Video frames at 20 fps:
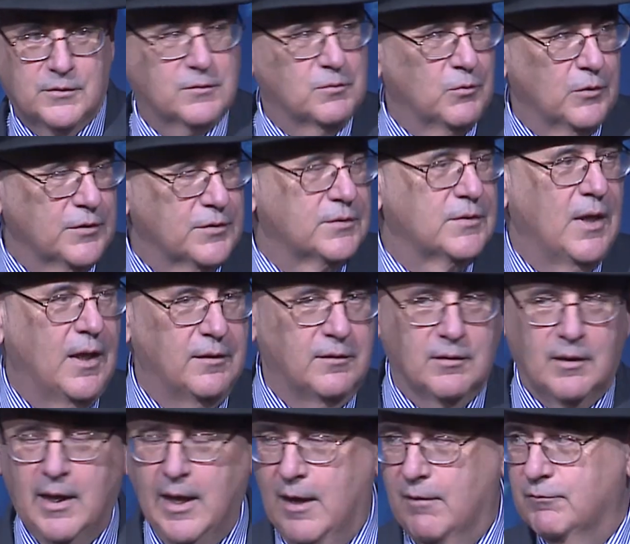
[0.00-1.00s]
were said
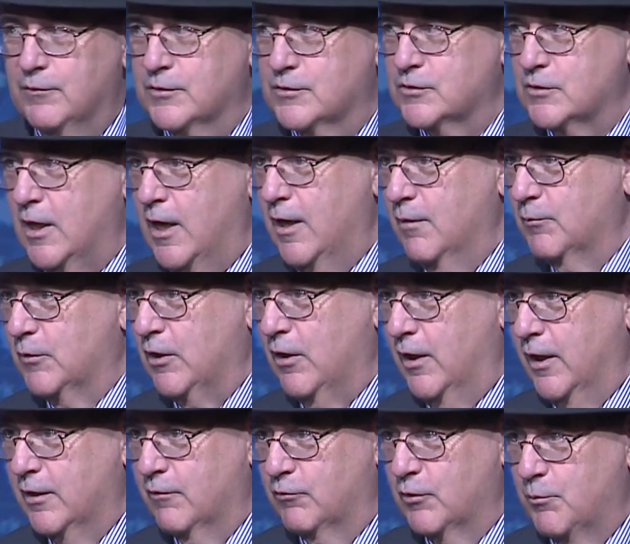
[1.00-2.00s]
to have the same
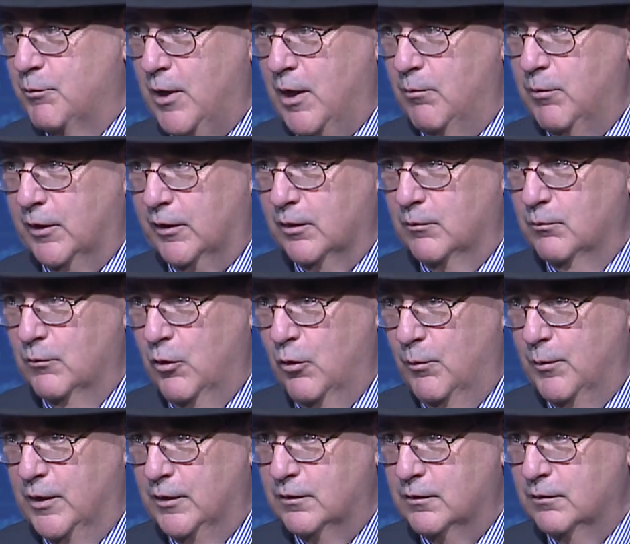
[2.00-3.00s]
kind of Republican
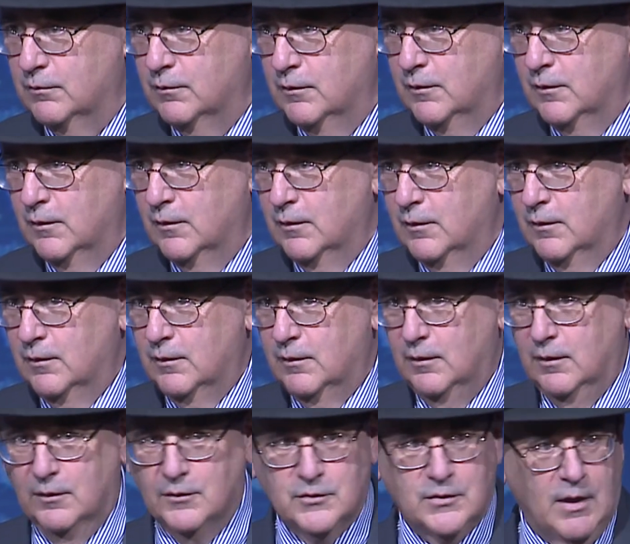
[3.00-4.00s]
moment
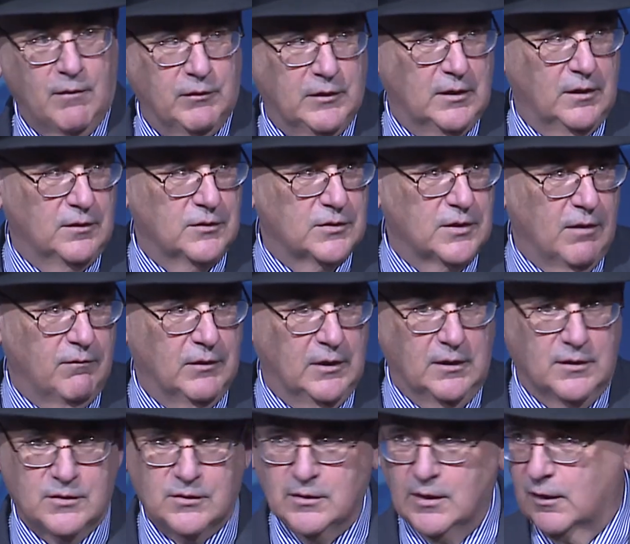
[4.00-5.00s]
in
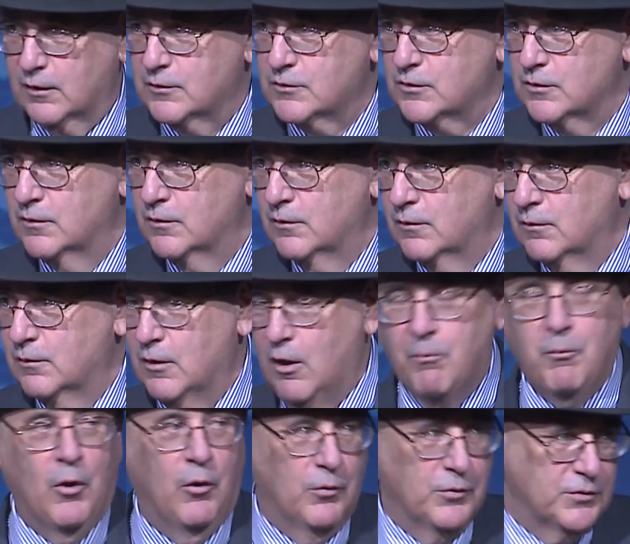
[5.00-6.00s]
1776,
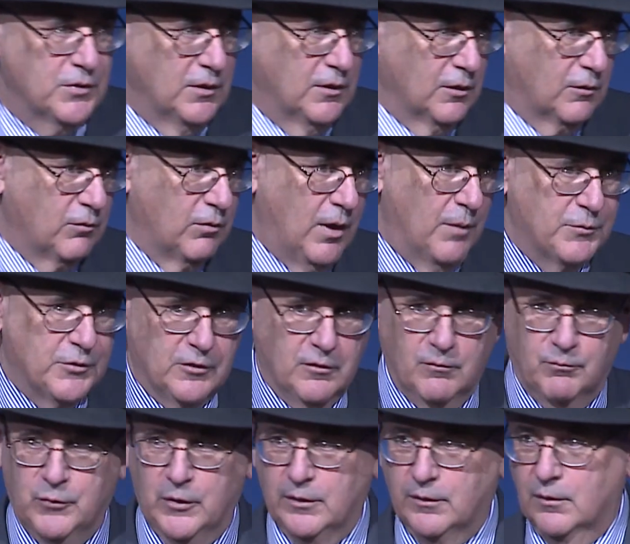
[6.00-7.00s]
opposing the corruption
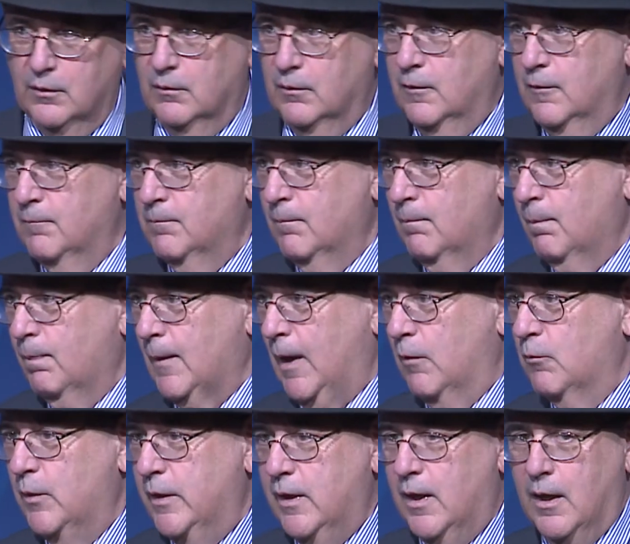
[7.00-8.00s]
of Britain.
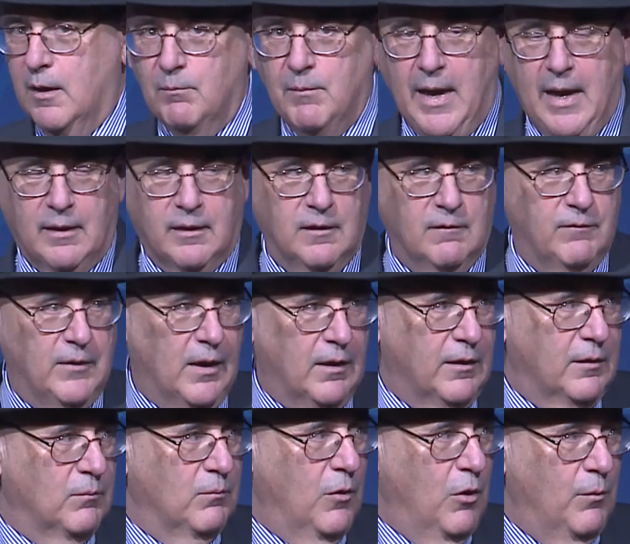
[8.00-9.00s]
And we had a
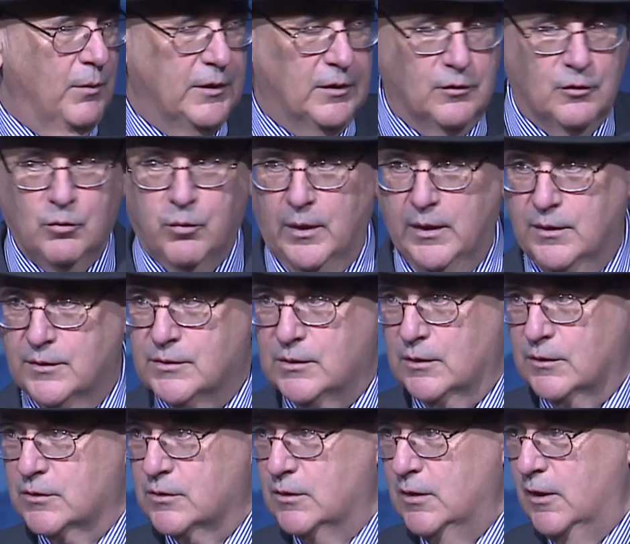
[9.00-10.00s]
Machiavellian moment in
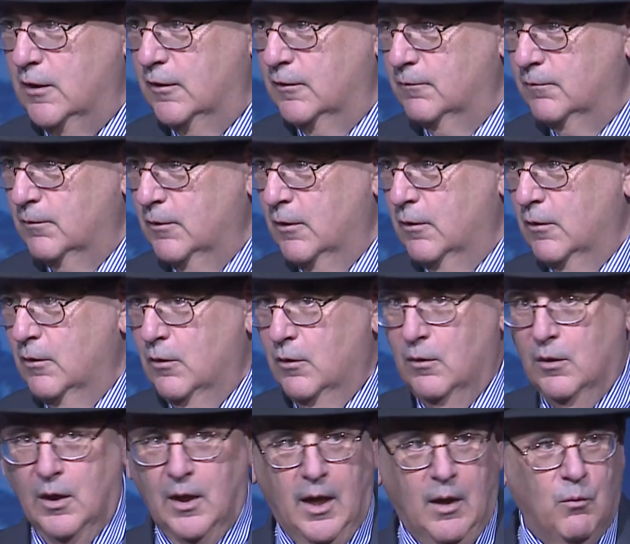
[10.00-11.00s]
2016
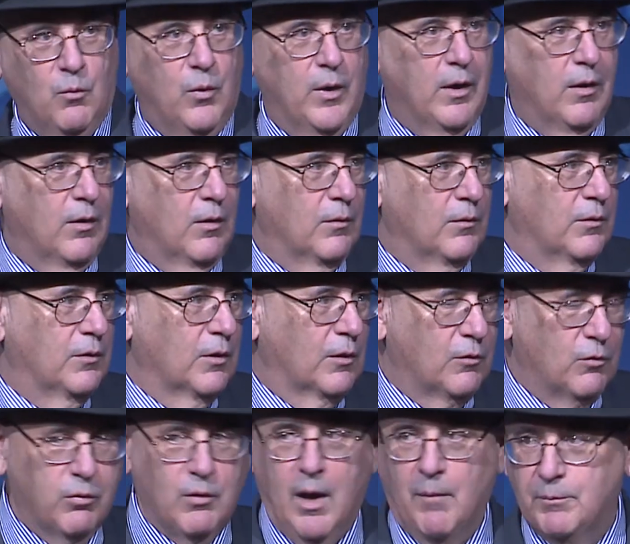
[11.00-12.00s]
where the
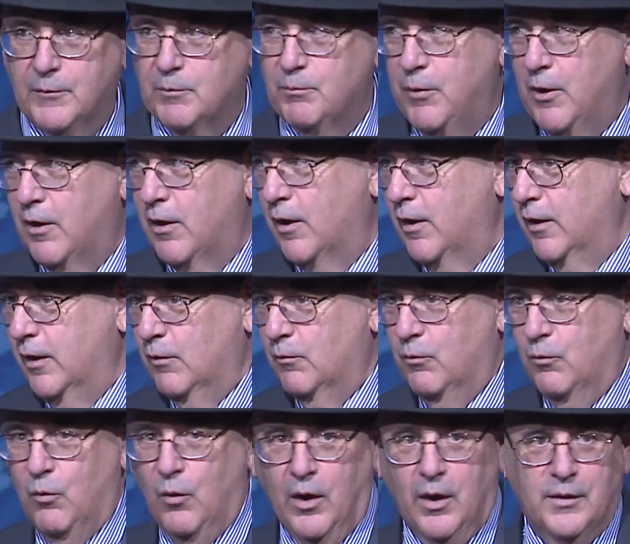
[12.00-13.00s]
corrupt party
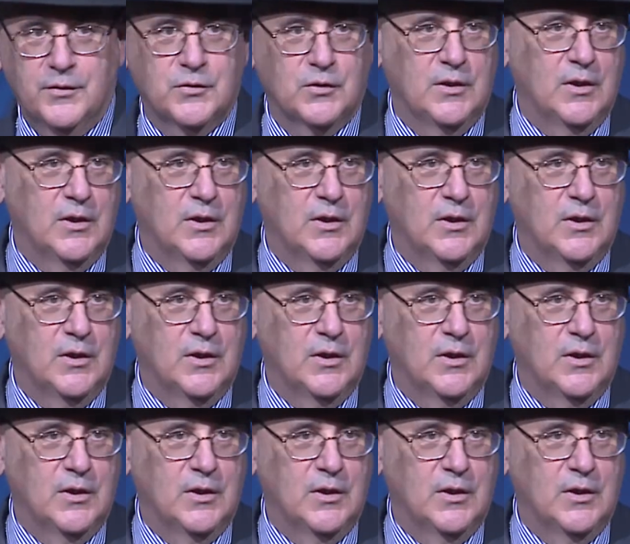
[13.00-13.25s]
was